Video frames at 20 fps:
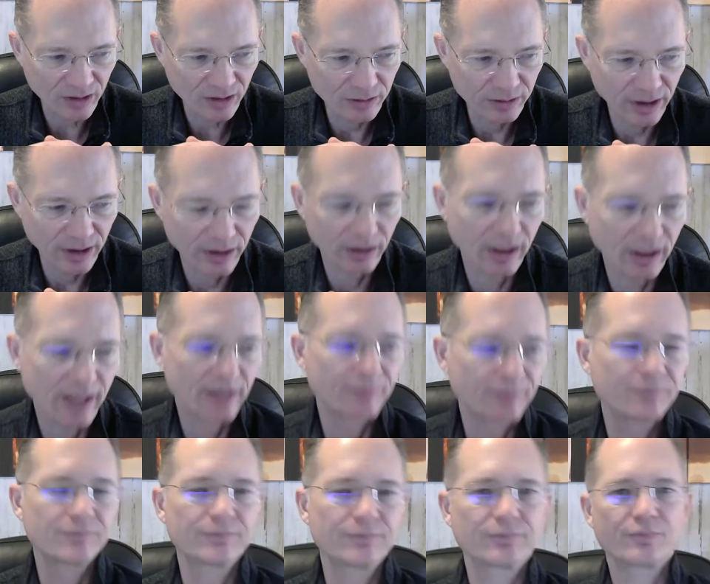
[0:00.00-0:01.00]
Done a lot of
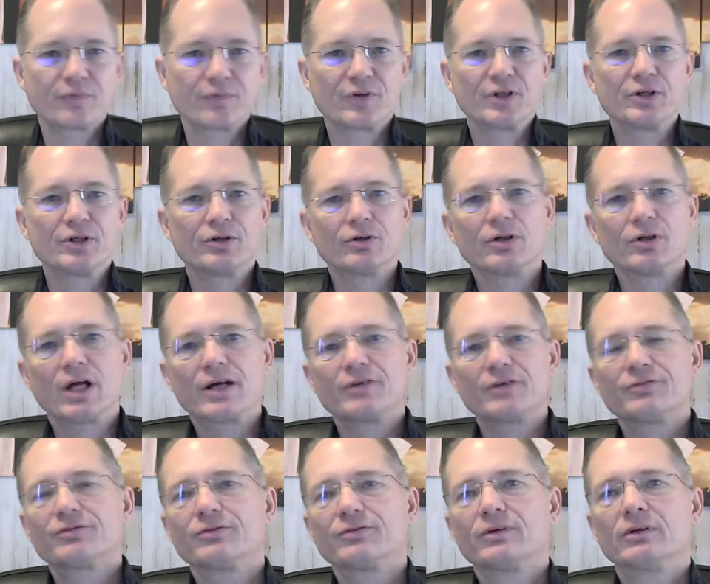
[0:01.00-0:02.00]
theater, a lot
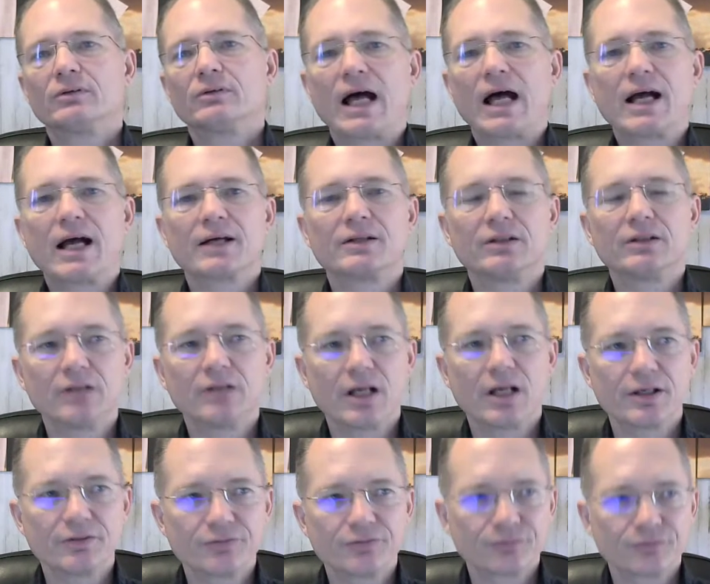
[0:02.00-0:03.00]
of acting, a lot
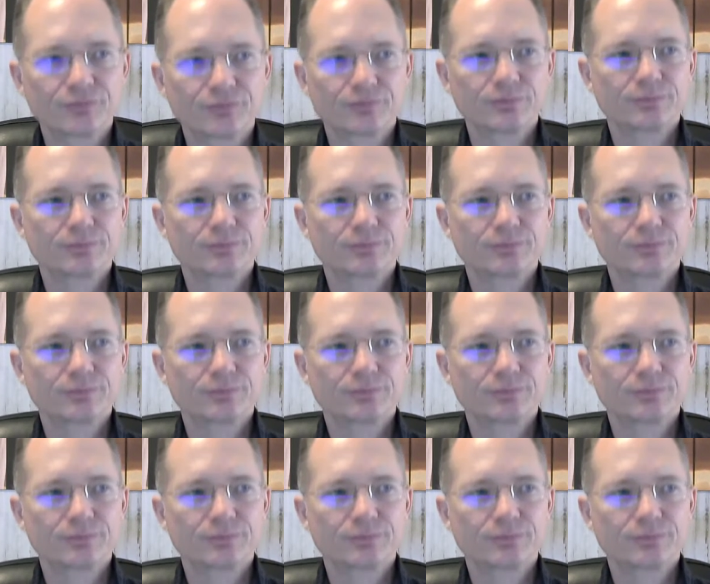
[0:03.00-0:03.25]
of